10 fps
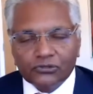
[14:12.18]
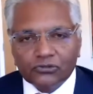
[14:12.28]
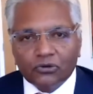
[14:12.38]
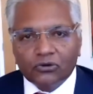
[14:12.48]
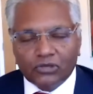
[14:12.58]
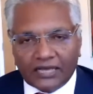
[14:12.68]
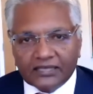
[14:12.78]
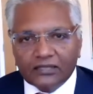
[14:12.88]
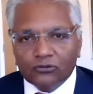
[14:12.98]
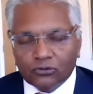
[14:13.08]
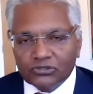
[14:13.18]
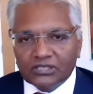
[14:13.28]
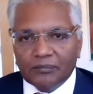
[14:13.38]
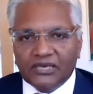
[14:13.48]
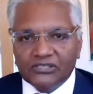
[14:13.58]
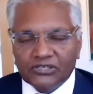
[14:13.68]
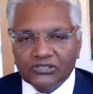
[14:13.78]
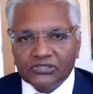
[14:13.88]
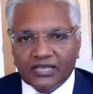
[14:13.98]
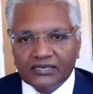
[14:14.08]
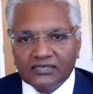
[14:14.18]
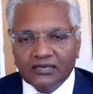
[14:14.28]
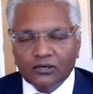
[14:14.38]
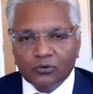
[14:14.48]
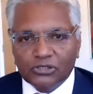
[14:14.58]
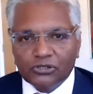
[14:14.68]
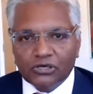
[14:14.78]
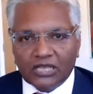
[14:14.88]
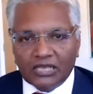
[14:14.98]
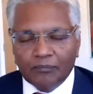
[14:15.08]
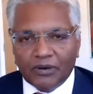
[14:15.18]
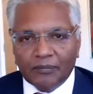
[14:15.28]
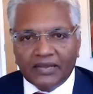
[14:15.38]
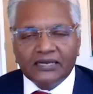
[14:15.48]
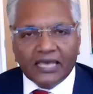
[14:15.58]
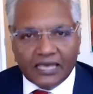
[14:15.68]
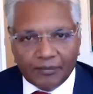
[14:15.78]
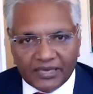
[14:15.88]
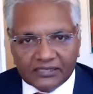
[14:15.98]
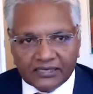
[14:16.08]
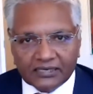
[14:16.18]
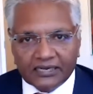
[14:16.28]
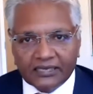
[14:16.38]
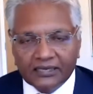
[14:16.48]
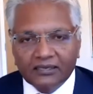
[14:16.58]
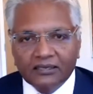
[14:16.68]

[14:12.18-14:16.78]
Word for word: So I think those are the measures that we should implement immediately.